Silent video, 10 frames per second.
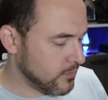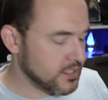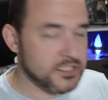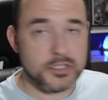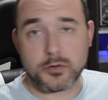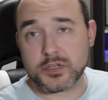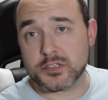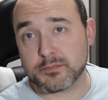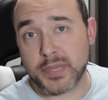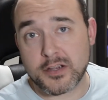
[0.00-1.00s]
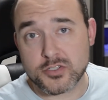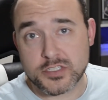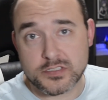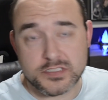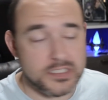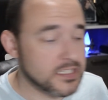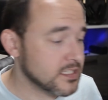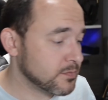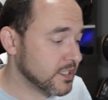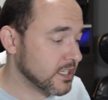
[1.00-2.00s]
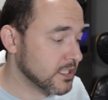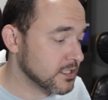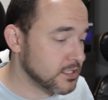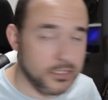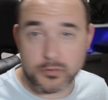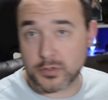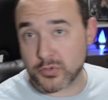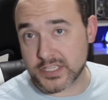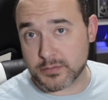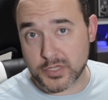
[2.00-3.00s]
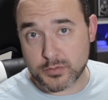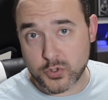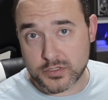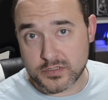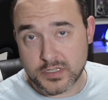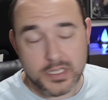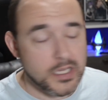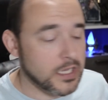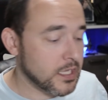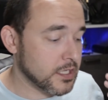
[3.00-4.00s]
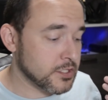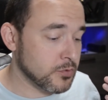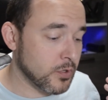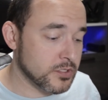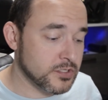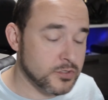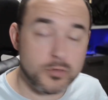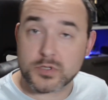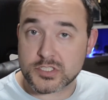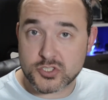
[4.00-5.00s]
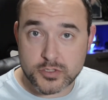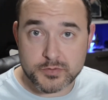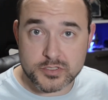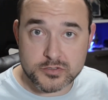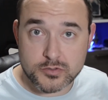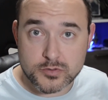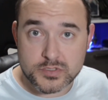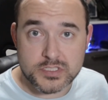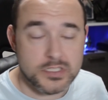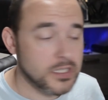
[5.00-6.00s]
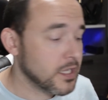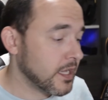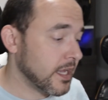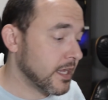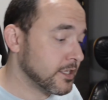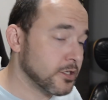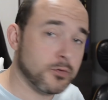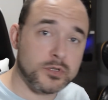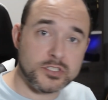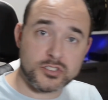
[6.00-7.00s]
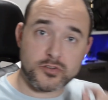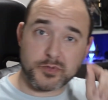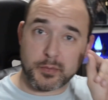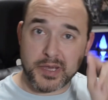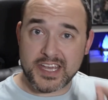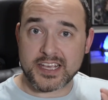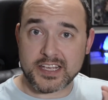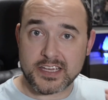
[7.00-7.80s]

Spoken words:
reason you don't want to use power drills is because you don't want to break the motherboard. You also don't want to strip the screws, and you don't want to strip the peg.